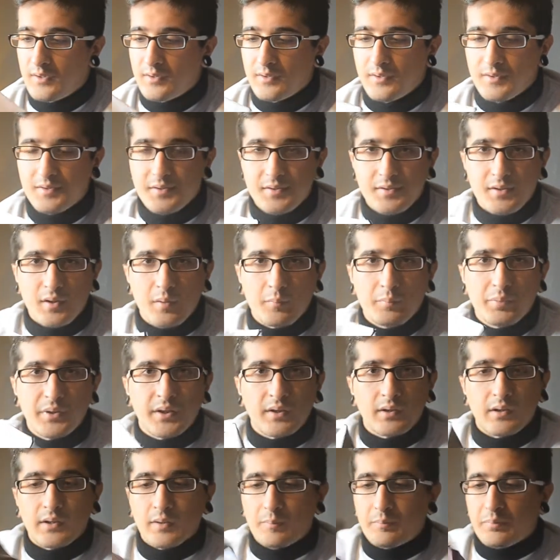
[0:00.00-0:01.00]
This is
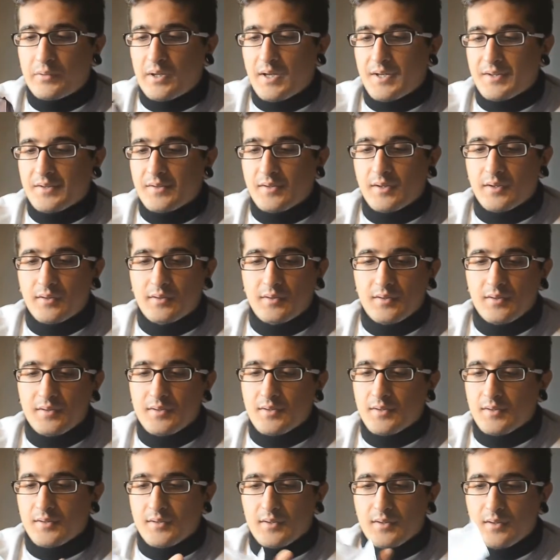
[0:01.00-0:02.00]
completely plastic.
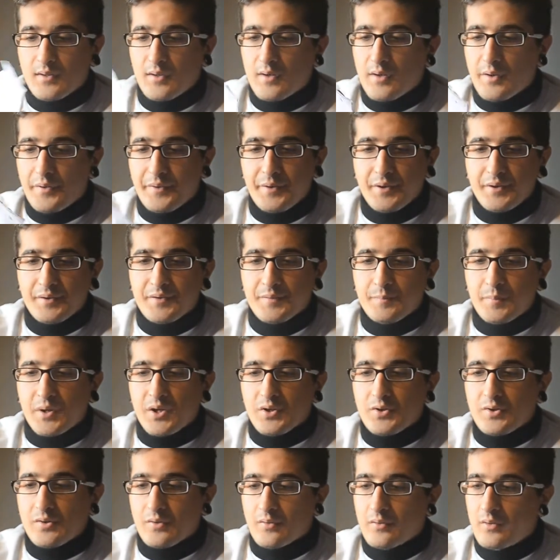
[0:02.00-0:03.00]
This is nothing
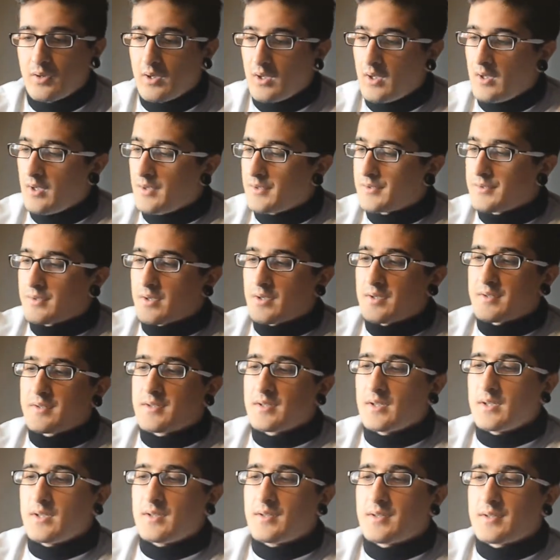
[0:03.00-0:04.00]
special. As you can
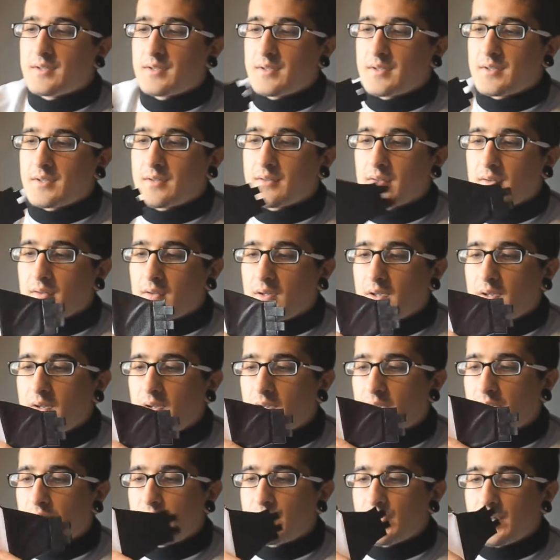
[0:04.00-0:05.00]
see, this is
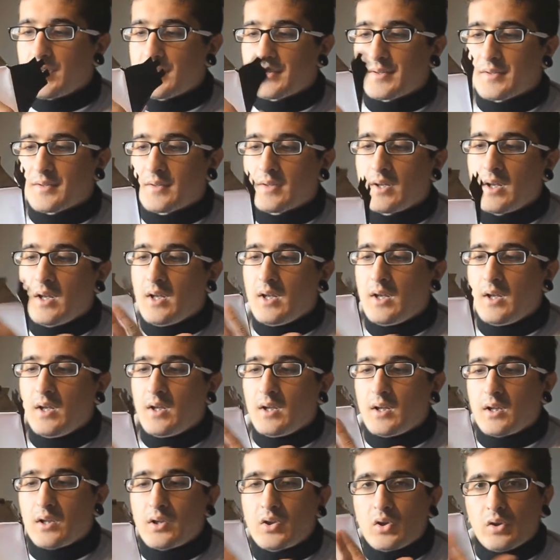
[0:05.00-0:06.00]
clearly just
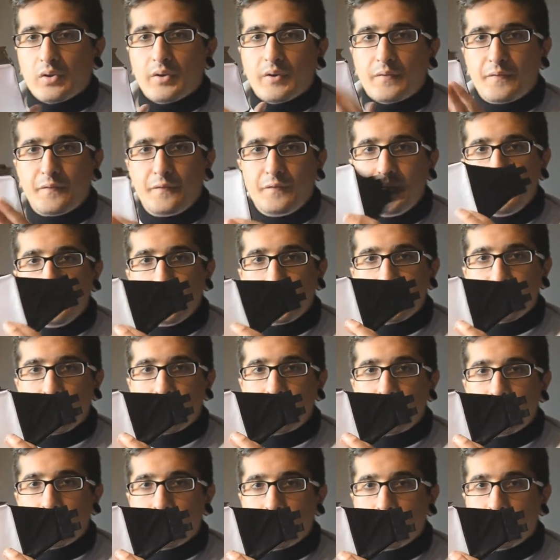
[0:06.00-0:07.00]
a little
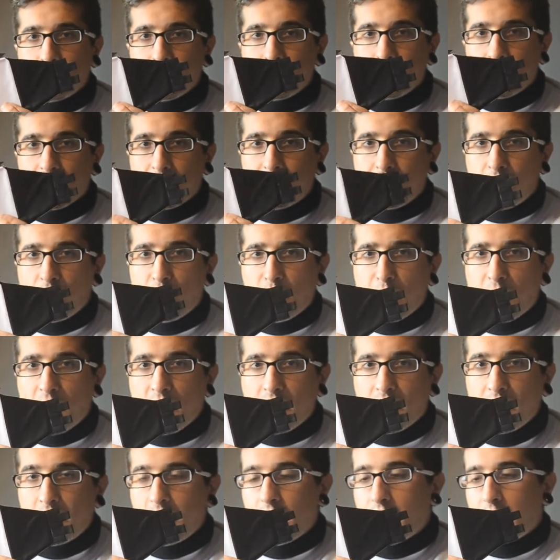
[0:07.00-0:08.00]
diffuser for
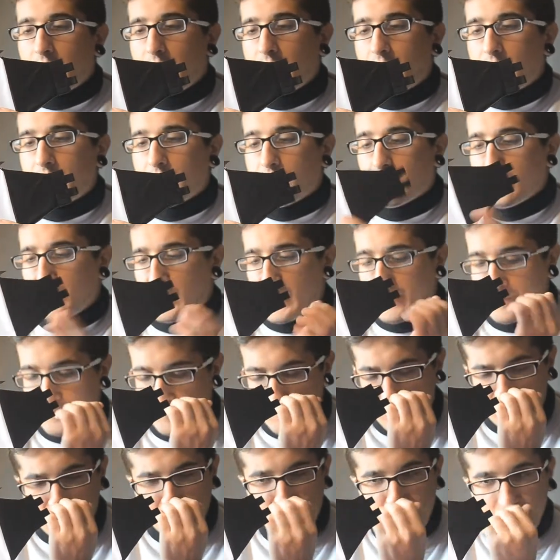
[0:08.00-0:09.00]
my my
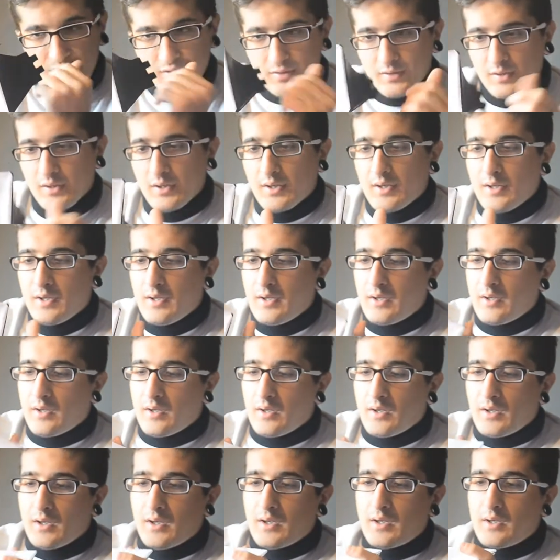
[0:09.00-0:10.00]
flash,
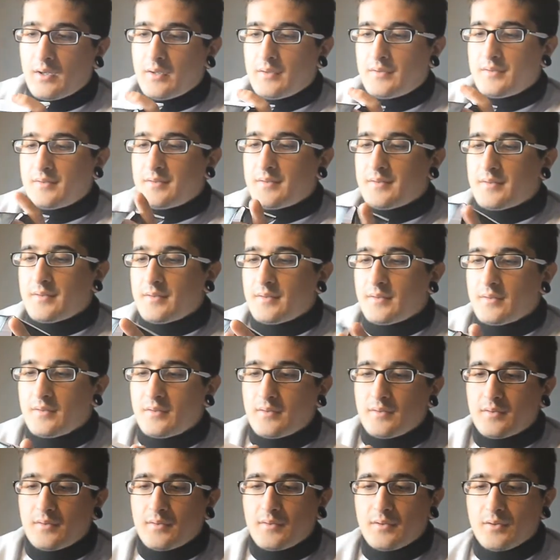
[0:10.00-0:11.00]
and
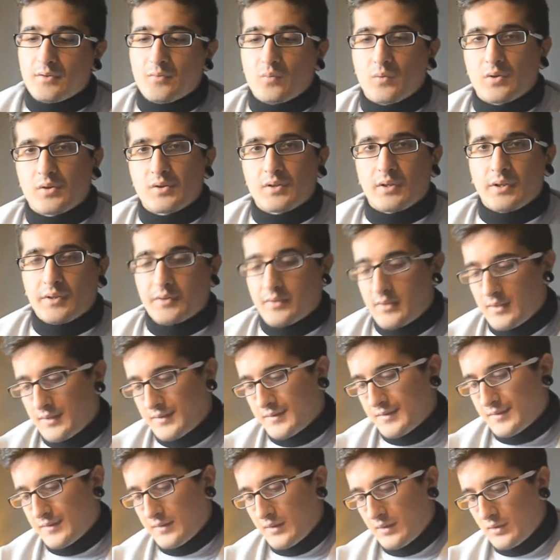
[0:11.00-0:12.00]
this works like
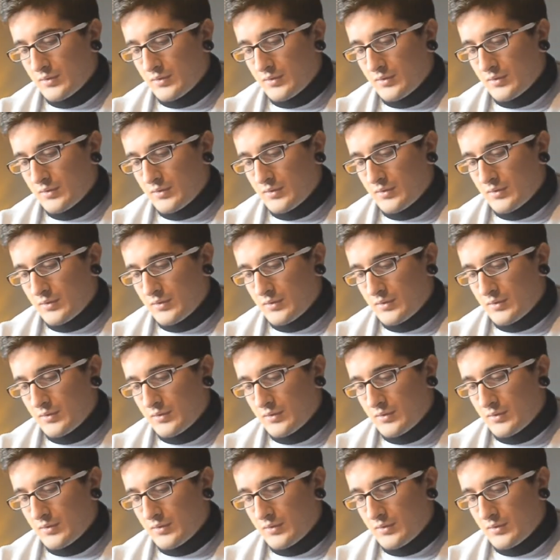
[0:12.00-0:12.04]
this.